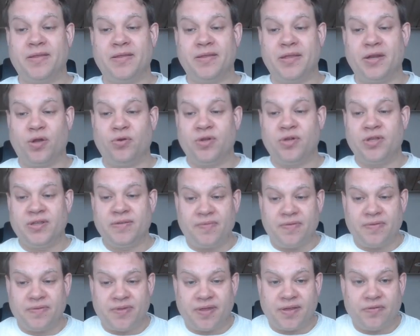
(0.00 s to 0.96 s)
you know,
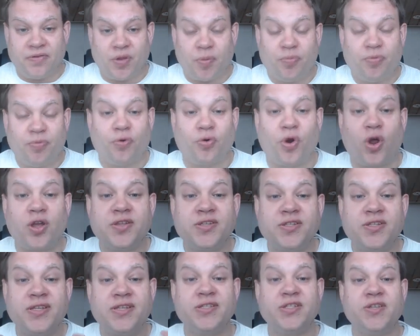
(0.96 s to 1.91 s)
the
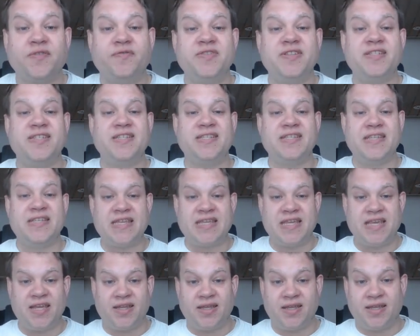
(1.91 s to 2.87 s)
process of
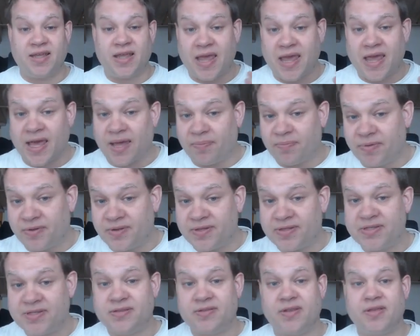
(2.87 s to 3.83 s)
seeing
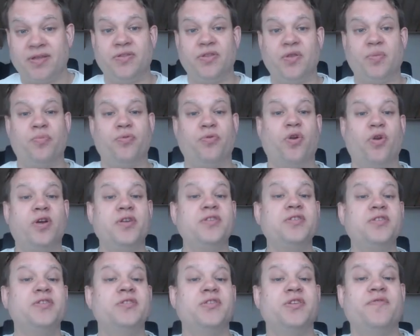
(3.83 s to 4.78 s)
happens, the
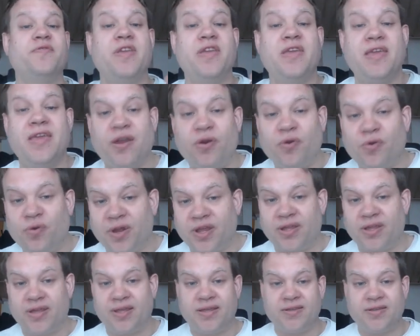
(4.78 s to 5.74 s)
process of hearing